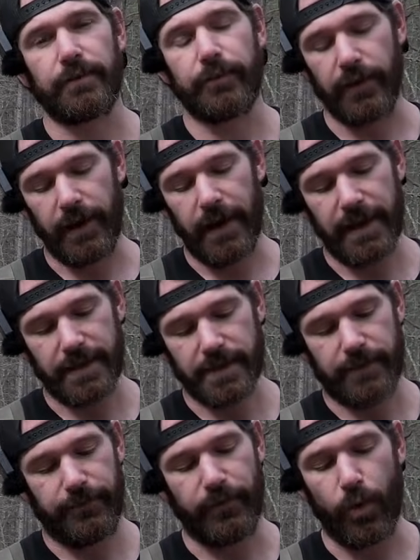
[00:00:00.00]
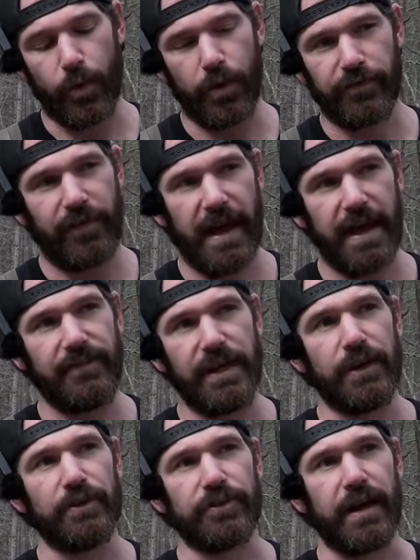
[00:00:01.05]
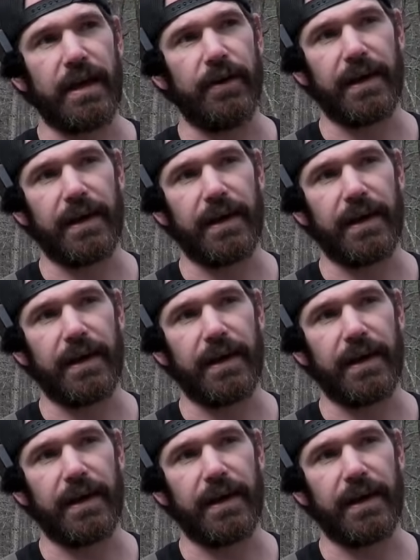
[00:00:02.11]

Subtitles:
for the last 4 or 5 years now,